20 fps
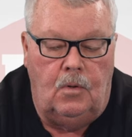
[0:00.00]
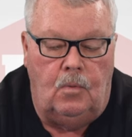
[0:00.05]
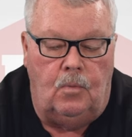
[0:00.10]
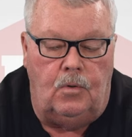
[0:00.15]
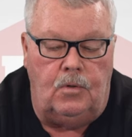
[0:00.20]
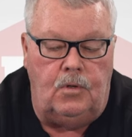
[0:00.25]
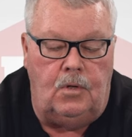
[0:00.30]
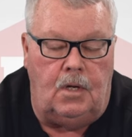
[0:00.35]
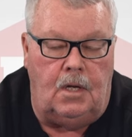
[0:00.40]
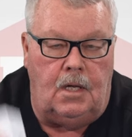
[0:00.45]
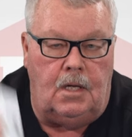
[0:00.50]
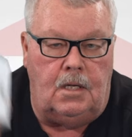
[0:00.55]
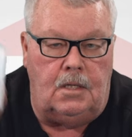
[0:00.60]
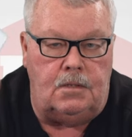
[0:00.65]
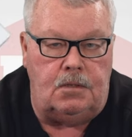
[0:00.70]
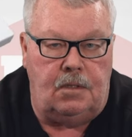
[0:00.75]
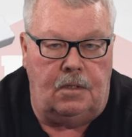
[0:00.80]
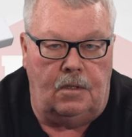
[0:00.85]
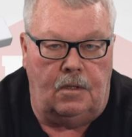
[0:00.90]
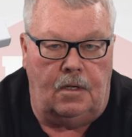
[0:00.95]
When you get it,
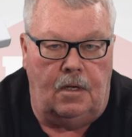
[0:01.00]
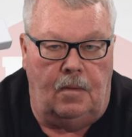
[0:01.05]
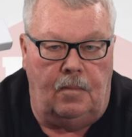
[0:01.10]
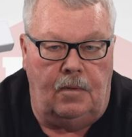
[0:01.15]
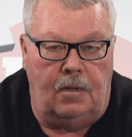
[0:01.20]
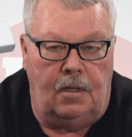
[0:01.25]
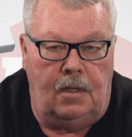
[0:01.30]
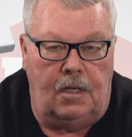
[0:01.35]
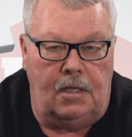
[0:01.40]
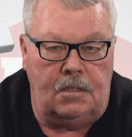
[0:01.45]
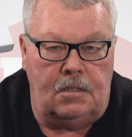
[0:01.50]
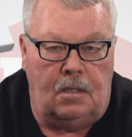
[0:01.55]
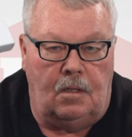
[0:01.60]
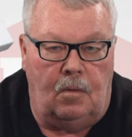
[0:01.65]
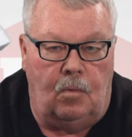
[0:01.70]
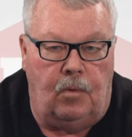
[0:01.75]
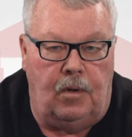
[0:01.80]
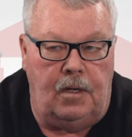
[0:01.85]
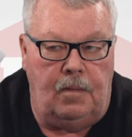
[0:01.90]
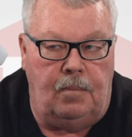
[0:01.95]
it's going to come in a nice
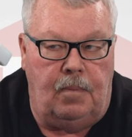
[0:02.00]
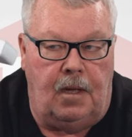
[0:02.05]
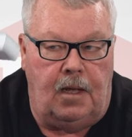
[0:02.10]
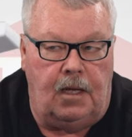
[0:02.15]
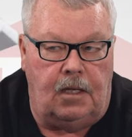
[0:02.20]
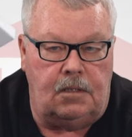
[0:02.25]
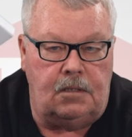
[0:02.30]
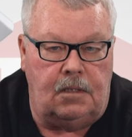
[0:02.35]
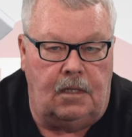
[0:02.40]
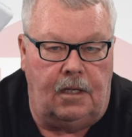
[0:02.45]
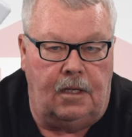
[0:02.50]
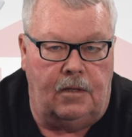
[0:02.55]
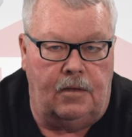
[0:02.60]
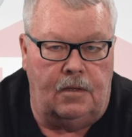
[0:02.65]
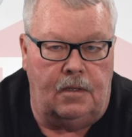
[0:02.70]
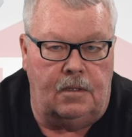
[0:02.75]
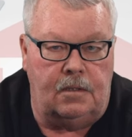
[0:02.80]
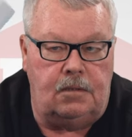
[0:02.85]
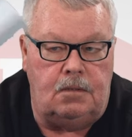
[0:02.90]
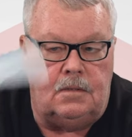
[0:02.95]
little white box like
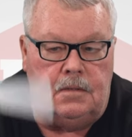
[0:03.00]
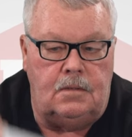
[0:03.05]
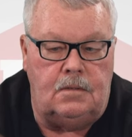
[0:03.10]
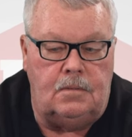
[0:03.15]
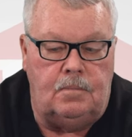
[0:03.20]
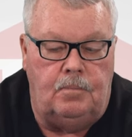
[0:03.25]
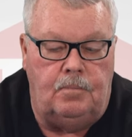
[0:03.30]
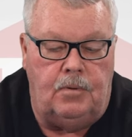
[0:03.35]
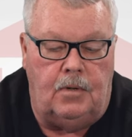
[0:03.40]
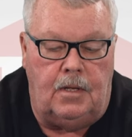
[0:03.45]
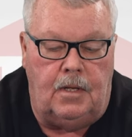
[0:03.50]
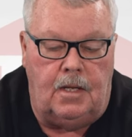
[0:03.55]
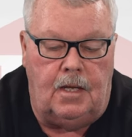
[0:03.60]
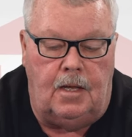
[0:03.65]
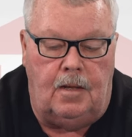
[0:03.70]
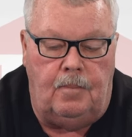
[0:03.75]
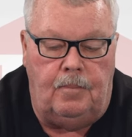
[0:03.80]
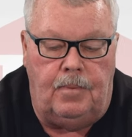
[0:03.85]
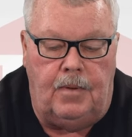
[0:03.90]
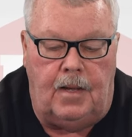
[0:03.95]
this. It's pretty
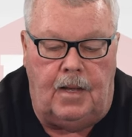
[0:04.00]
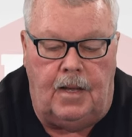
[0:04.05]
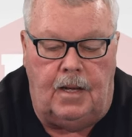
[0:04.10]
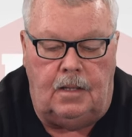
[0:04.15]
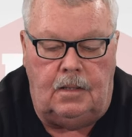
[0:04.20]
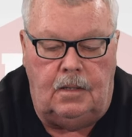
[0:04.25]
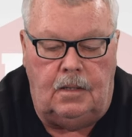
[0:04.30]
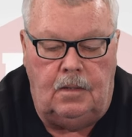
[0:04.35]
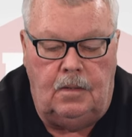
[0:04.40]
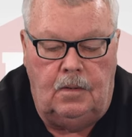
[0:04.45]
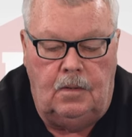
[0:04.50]
compact.